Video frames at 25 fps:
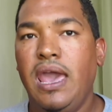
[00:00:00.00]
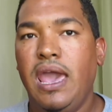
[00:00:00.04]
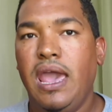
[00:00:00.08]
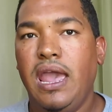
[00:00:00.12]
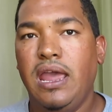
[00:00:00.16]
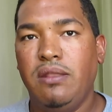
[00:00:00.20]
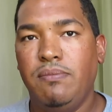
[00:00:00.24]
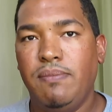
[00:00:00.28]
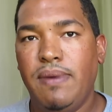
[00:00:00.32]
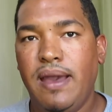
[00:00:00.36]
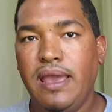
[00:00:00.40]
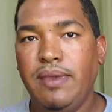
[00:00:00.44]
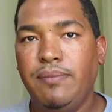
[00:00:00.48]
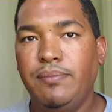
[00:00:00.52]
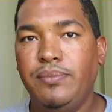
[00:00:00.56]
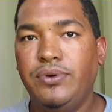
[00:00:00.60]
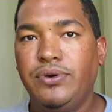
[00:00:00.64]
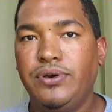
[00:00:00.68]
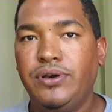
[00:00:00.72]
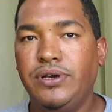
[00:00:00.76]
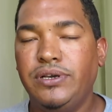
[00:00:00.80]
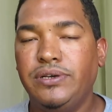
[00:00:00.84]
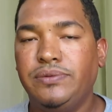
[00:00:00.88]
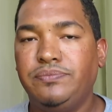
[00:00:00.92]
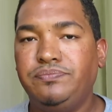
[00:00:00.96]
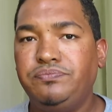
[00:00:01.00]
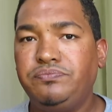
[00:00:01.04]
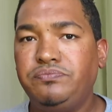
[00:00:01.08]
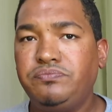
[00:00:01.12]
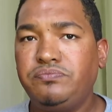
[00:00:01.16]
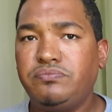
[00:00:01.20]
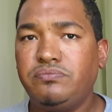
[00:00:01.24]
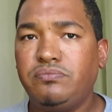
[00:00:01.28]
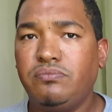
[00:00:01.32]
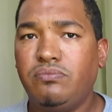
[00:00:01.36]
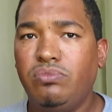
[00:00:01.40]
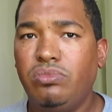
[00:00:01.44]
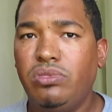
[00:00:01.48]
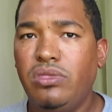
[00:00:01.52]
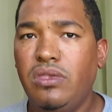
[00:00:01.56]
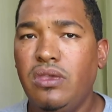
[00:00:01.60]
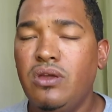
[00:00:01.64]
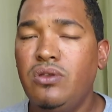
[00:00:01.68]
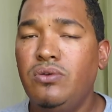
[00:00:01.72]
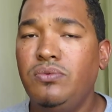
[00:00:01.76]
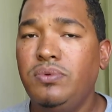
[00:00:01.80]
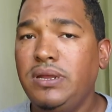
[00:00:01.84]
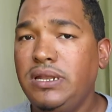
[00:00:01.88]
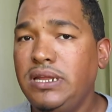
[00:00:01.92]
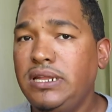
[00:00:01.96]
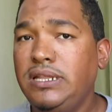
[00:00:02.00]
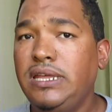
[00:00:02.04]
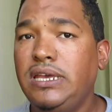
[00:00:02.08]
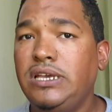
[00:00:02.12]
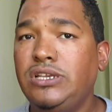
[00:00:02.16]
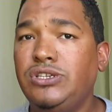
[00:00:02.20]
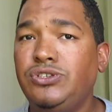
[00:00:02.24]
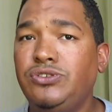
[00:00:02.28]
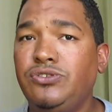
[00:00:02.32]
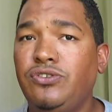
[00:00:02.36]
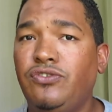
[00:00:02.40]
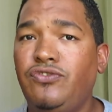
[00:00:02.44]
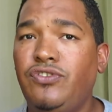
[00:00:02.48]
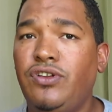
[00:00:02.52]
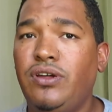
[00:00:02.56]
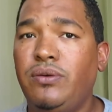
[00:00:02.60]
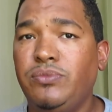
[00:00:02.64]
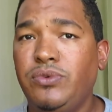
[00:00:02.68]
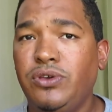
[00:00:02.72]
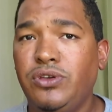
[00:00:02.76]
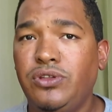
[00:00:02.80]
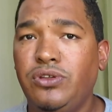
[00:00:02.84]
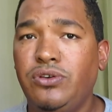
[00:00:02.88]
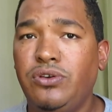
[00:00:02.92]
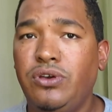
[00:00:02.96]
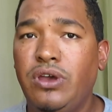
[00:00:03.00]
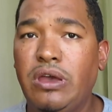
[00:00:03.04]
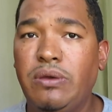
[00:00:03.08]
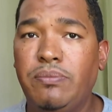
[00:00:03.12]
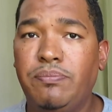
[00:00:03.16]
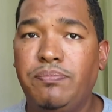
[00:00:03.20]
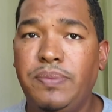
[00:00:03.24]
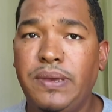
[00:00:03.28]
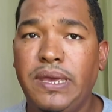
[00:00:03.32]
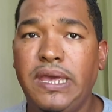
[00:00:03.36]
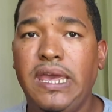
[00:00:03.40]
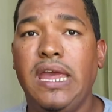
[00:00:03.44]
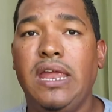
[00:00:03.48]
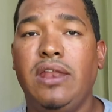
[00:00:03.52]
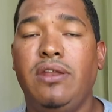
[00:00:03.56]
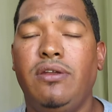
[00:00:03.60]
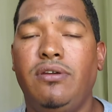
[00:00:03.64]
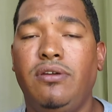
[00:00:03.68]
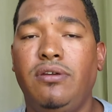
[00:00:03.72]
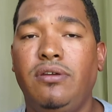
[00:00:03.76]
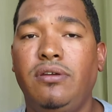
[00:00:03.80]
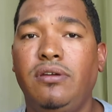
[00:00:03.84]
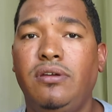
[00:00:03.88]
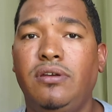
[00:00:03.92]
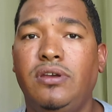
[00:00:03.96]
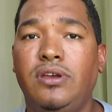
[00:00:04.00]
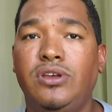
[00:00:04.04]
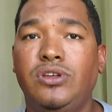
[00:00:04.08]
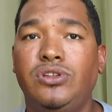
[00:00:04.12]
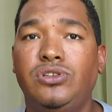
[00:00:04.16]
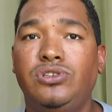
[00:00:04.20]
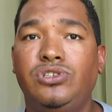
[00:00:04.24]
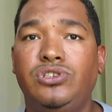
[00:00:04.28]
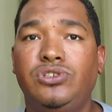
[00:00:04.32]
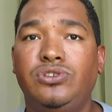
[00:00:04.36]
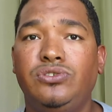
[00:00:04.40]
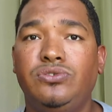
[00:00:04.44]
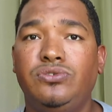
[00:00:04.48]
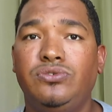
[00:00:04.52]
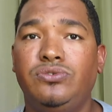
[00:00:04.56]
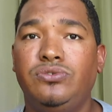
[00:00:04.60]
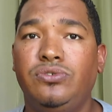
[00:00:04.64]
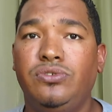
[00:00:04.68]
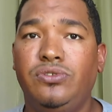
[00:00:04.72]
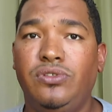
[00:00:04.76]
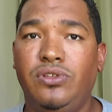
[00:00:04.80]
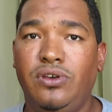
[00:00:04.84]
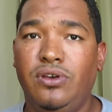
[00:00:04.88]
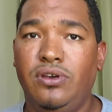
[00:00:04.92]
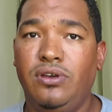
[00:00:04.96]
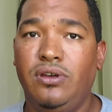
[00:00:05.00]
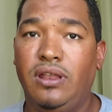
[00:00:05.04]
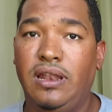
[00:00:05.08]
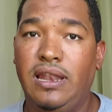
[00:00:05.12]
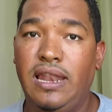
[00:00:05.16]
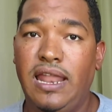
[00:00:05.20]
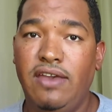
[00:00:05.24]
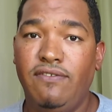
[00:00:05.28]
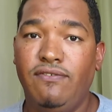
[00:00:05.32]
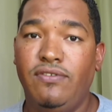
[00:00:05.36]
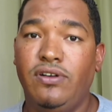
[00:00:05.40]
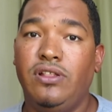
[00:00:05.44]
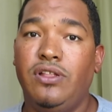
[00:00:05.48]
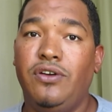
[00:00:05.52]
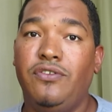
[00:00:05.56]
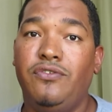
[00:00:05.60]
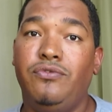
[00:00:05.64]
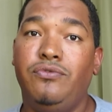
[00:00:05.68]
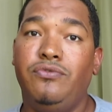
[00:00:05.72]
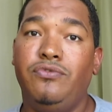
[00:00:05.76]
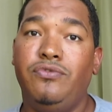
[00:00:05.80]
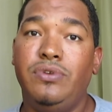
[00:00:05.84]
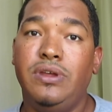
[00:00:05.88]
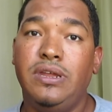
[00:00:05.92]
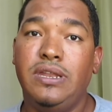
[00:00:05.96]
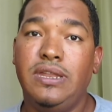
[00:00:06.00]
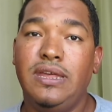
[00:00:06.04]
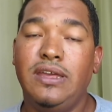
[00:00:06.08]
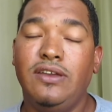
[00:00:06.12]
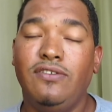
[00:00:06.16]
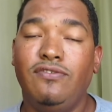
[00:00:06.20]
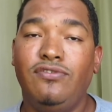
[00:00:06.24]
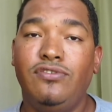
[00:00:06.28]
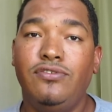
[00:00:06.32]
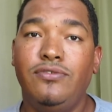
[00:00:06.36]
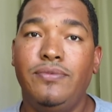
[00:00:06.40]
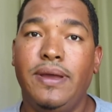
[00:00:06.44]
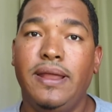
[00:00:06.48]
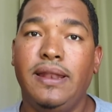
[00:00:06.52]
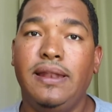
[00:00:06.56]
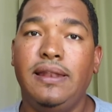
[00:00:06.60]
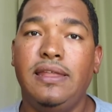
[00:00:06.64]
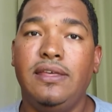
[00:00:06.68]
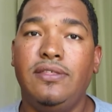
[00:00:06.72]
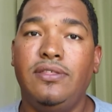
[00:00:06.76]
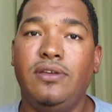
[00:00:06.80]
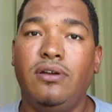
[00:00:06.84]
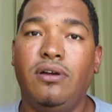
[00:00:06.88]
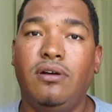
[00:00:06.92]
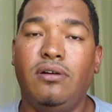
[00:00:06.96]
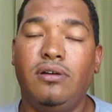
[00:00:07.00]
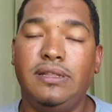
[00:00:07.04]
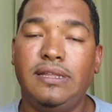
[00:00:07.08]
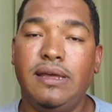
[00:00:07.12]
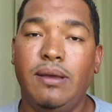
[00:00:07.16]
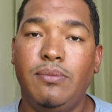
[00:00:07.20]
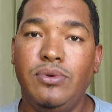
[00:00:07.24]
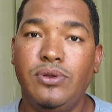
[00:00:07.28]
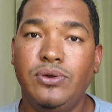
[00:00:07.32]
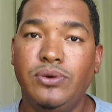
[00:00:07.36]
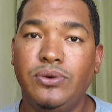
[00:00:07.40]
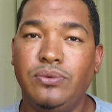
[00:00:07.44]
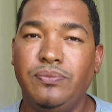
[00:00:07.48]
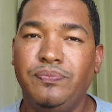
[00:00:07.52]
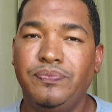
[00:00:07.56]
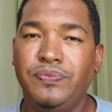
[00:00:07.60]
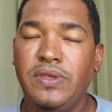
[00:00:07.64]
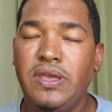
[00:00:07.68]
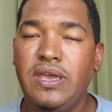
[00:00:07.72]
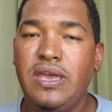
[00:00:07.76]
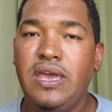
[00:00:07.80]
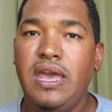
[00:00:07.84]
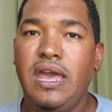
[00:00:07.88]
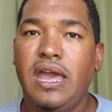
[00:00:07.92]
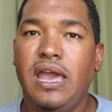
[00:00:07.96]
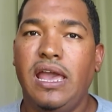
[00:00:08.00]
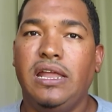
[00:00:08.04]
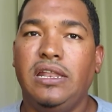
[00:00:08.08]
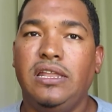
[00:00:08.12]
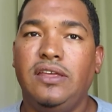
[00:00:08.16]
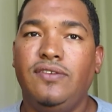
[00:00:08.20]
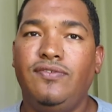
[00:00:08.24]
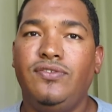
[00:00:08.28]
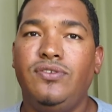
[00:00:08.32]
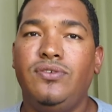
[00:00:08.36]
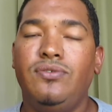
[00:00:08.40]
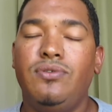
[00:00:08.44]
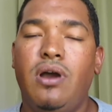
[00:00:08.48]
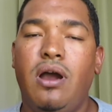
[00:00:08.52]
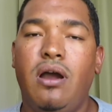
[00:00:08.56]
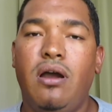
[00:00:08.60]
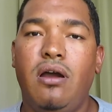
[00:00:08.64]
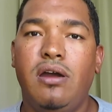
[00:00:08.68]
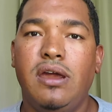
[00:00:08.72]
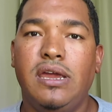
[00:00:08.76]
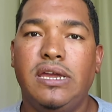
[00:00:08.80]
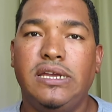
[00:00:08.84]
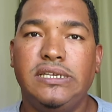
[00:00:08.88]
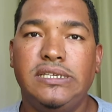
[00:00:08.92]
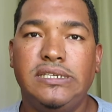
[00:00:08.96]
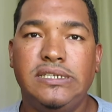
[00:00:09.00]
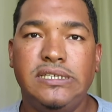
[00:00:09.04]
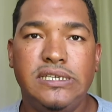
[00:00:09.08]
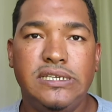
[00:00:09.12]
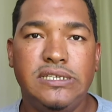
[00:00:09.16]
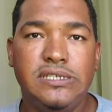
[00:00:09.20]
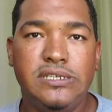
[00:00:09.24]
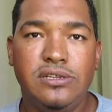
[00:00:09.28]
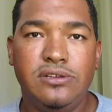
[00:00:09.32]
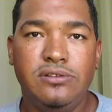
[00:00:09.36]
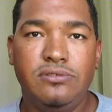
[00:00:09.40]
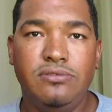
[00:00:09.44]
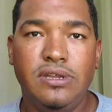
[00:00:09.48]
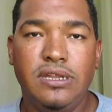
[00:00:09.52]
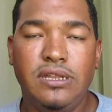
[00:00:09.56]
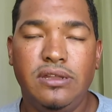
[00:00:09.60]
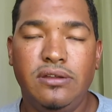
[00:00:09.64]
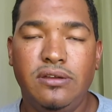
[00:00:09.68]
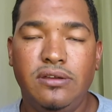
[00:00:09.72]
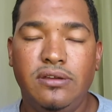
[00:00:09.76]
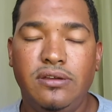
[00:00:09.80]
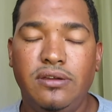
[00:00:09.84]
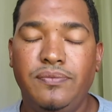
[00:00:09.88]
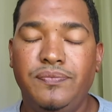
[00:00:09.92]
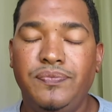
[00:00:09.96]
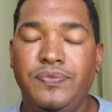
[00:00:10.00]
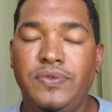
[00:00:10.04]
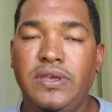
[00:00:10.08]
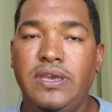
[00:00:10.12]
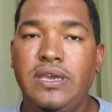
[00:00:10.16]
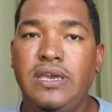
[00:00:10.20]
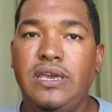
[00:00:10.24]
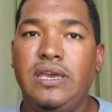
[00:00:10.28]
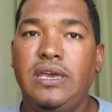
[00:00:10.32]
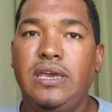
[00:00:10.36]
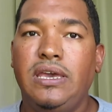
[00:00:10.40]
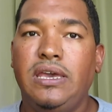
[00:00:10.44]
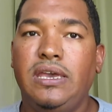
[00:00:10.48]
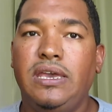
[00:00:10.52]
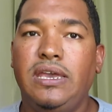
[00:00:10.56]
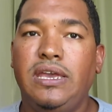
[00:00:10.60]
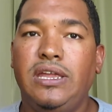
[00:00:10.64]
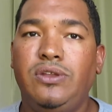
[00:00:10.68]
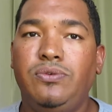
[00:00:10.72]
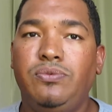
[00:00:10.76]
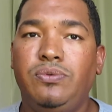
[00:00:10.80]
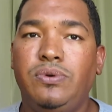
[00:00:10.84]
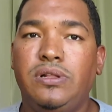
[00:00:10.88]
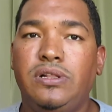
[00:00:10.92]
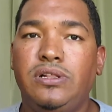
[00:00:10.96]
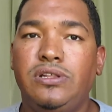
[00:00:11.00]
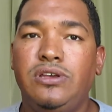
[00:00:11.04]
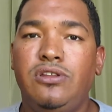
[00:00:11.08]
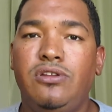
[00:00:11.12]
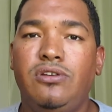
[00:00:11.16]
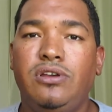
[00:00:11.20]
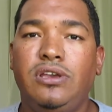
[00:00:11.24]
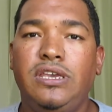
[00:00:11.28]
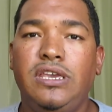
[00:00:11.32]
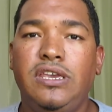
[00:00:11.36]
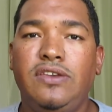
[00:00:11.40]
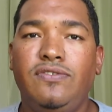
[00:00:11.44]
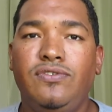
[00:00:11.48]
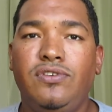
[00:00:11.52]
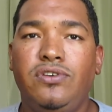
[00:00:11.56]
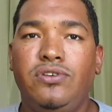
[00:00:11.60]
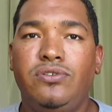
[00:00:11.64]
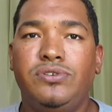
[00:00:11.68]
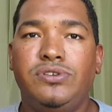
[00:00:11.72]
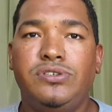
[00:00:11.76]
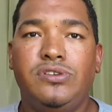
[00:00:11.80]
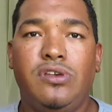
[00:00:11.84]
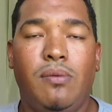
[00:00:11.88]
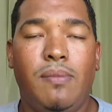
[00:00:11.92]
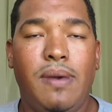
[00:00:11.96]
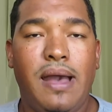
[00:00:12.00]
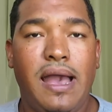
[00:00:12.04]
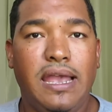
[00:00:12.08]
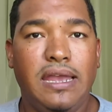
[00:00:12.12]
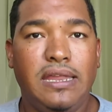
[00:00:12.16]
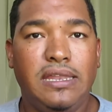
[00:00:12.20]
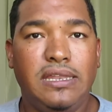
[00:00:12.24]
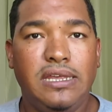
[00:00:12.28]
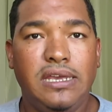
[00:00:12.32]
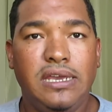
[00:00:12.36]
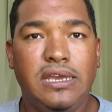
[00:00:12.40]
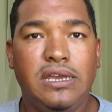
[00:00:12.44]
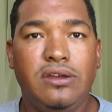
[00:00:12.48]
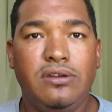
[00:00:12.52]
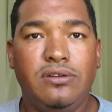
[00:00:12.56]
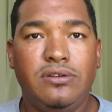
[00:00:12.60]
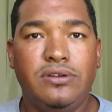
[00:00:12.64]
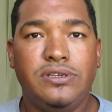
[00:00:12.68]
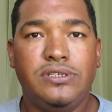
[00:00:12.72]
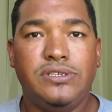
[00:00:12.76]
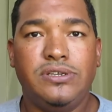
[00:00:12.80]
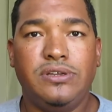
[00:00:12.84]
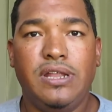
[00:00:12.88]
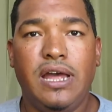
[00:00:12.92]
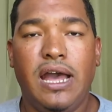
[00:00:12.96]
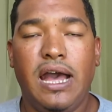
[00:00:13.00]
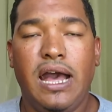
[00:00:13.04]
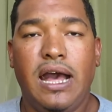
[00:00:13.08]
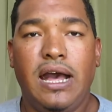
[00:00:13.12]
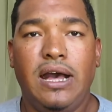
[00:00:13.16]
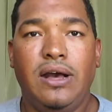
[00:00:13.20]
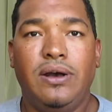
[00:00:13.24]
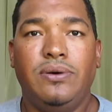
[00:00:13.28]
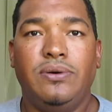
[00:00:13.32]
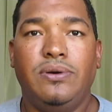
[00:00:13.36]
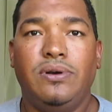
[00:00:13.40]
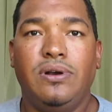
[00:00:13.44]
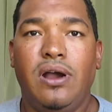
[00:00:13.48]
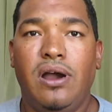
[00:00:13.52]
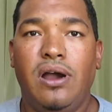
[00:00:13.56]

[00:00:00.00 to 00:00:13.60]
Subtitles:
And my book really takes you from, you know, a beginner to the level of reading fluently the Grand Tableau. And if you are a seasoned reader, it will, you know, give you some ideas on how